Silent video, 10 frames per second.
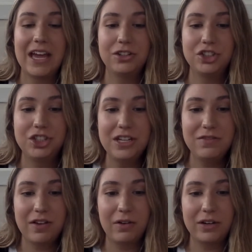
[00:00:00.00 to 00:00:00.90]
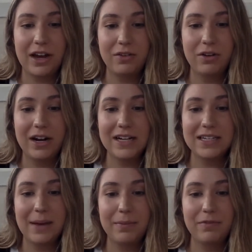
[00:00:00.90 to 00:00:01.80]
and she fell down right on
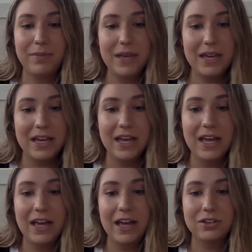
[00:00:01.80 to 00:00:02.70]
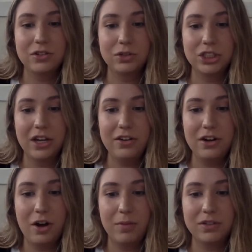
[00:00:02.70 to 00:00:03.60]
top of me. And so
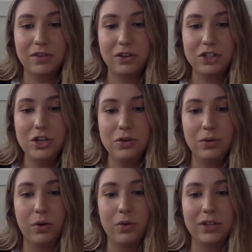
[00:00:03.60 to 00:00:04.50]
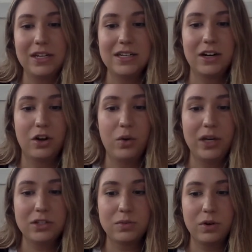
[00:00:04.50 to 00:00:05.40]
Sheldon almost fell too, only he did a
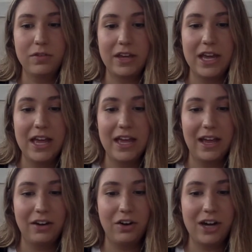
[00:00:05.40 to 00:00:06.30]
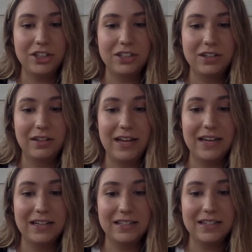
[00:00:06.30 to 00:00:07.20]
quick swervy and crashed into
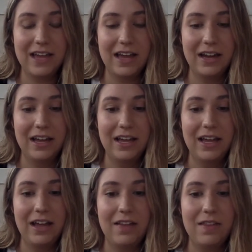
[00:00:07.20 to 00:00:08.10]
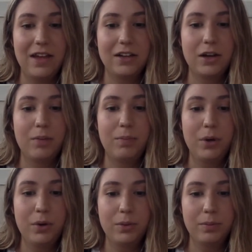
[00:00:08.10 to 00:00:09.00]
land instead. And then
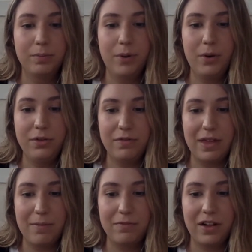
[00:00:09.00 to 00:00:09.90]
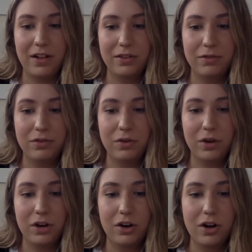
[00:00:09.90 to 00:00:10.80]
kaboom, both of them fell on the floor
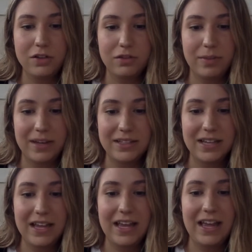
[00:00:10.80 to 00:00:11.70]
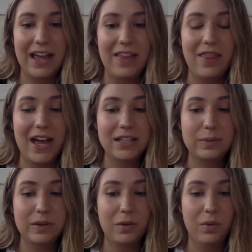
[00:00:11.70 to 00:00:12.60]
across from us. And that's
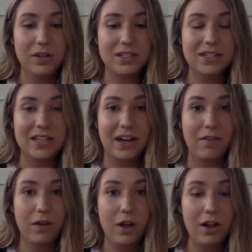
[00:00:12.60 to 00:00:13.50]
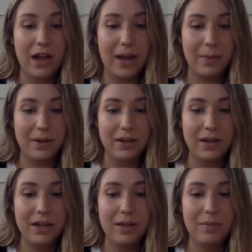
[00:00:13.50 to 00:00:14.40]
when the worstest thing of all happened,
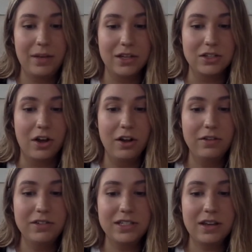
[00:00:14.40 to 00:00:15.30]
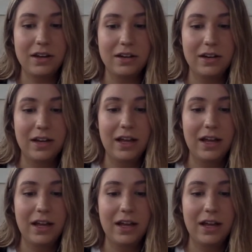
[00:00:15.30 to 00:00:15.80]
because all of a sudden,